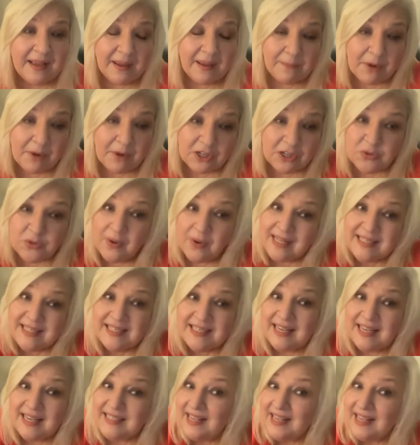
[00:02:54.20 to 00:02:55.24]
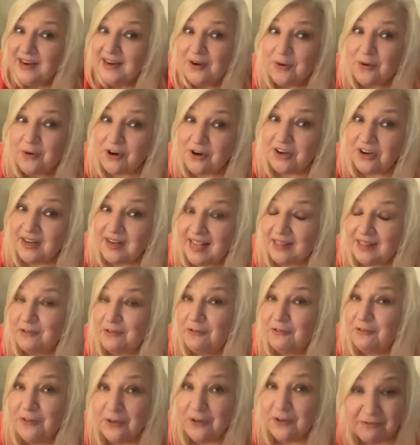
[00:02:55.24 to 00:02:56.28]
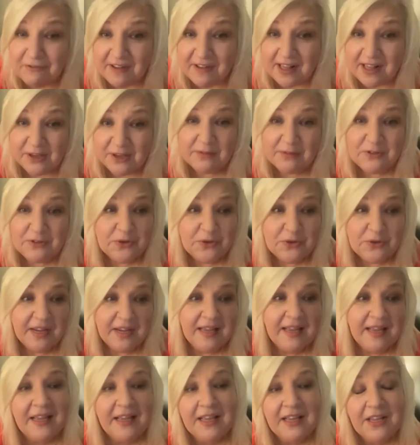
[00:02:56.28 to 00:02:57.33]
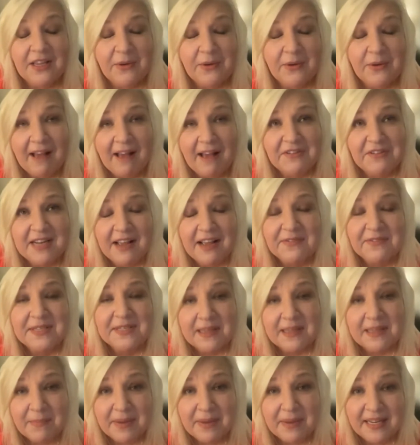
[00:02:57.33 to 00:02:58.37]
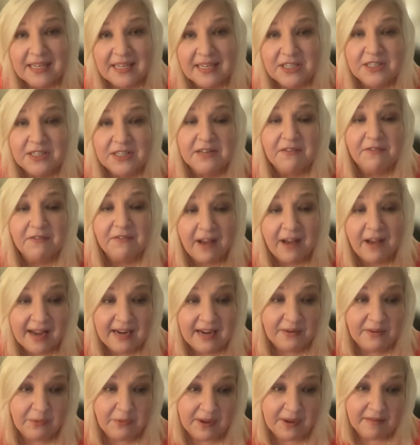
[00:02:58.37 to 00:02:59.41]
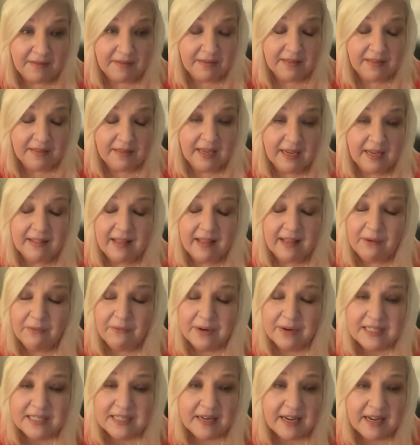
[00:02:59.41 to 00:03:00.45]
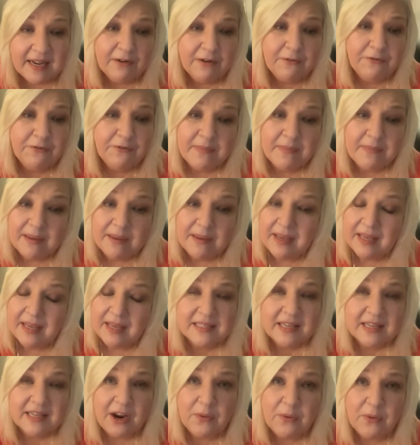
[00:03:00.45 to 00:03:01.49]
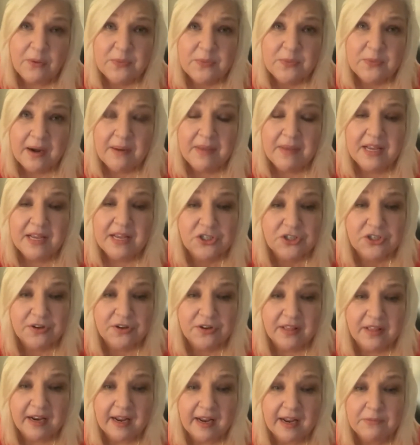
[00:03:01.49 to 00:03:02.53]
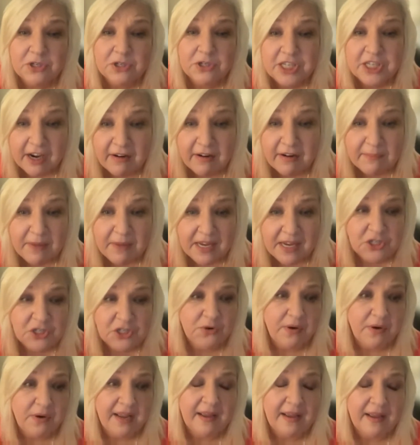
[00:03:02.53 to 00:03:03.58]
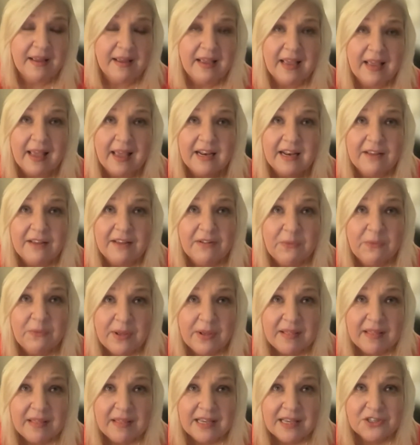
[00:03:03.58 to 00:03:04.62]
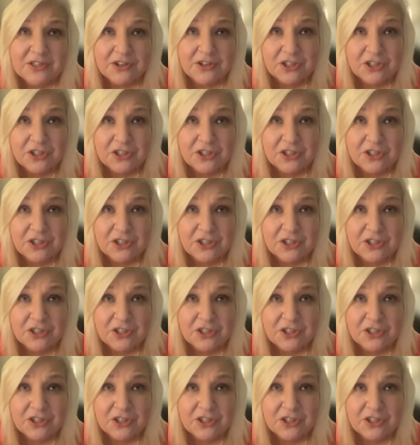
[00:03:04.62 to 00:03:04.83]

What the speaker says: Mark Twain says that in order to get the full value of joy, you have to have somebody to divide it with. And that resonated for me because I always want to make sure that I'm sharing my joy. And even when things are